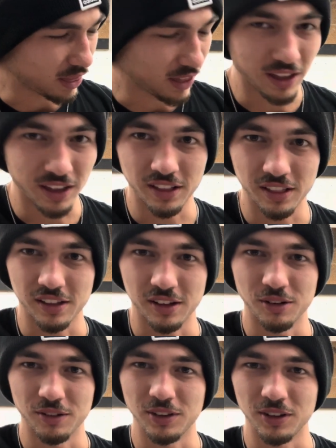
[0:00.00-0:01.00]
things. I
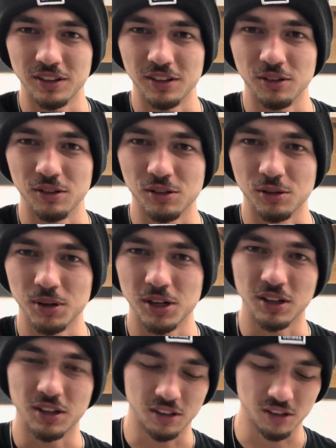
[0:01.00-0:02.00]
don't know if you can tell those are
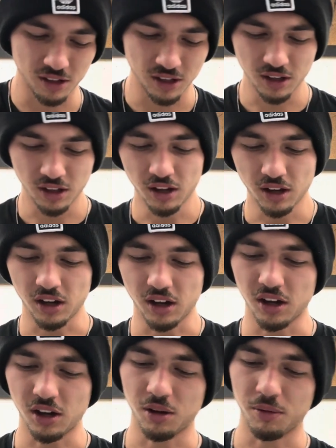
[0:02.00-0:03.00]
medallions.
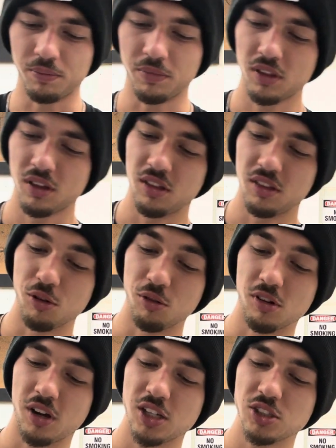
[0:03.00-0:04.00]

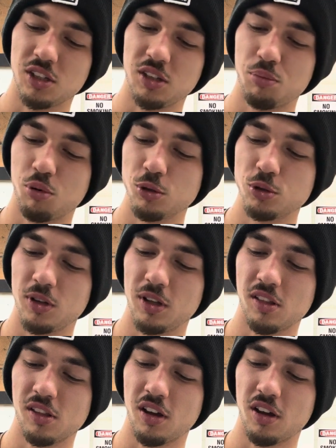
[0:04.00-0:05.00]
Those are actually
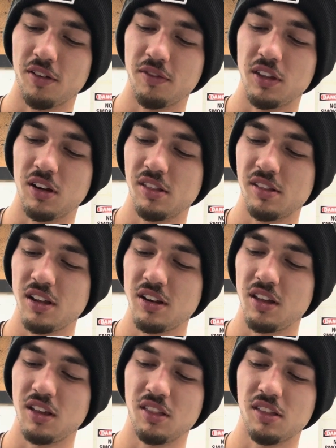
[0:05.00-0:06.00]
portraits of the
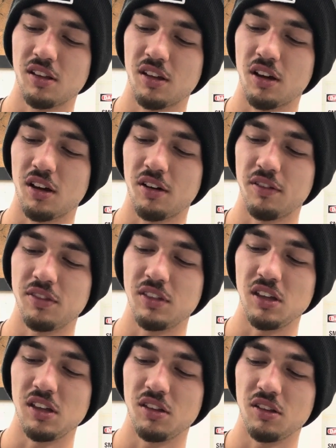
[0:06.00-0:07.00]
descendants of
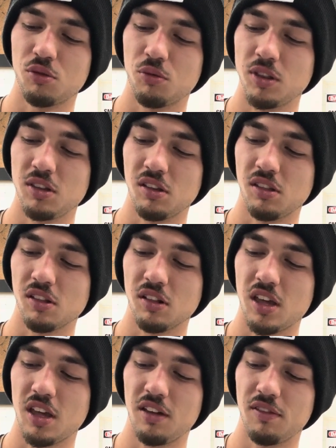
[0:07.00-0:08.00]
the 20
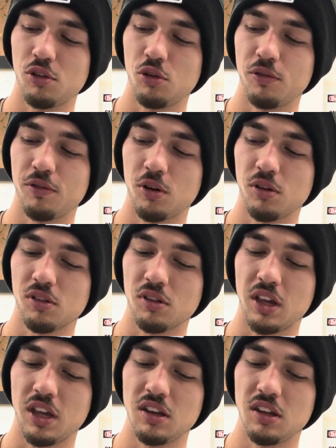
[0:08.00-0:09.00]
slaves who first
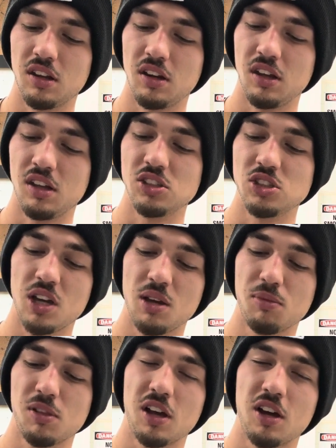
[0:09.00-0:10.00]
landed in
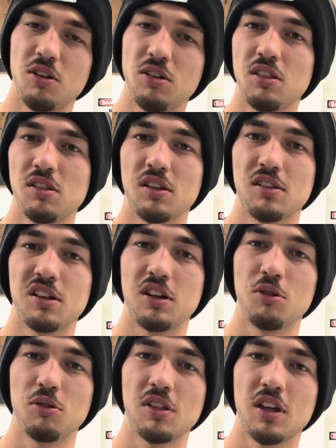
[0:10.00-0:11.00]
Jamestown in
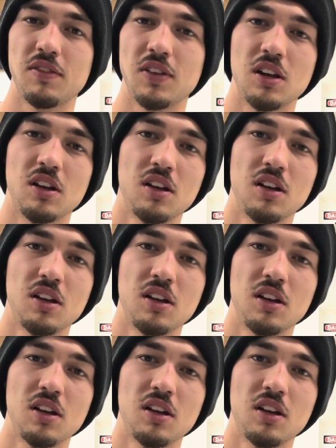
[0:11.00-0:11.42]
1607.